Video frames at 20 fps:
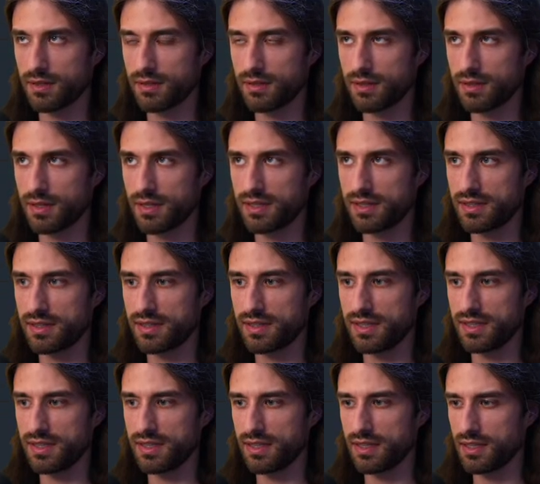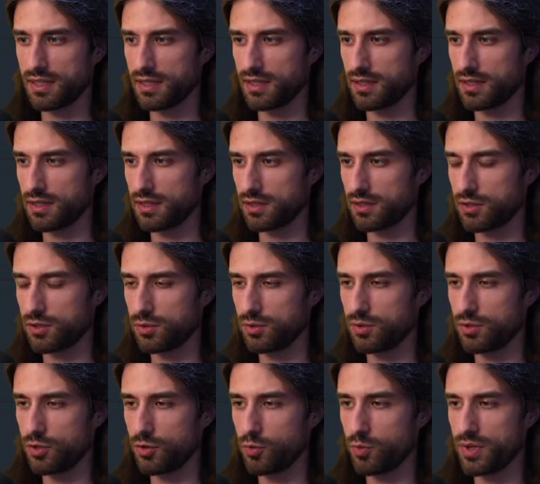So let's see, should
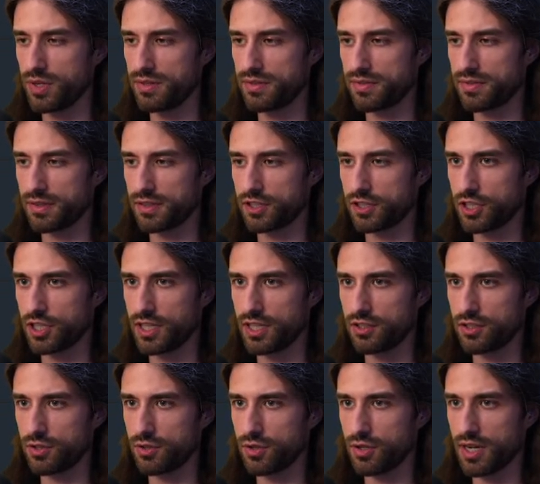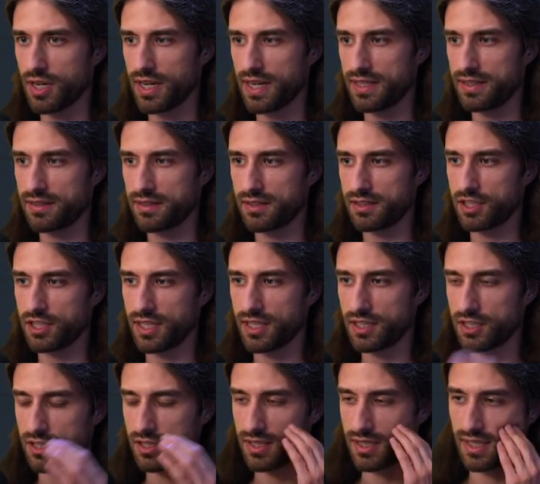the width change or the height
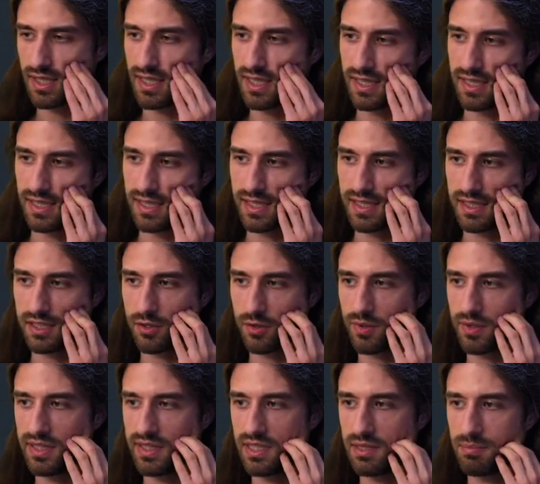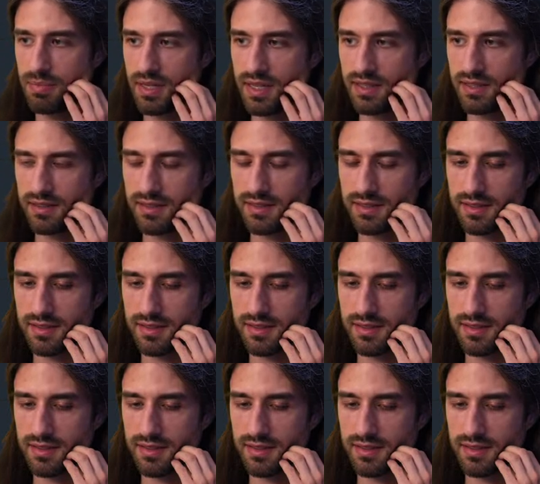change? It really depends.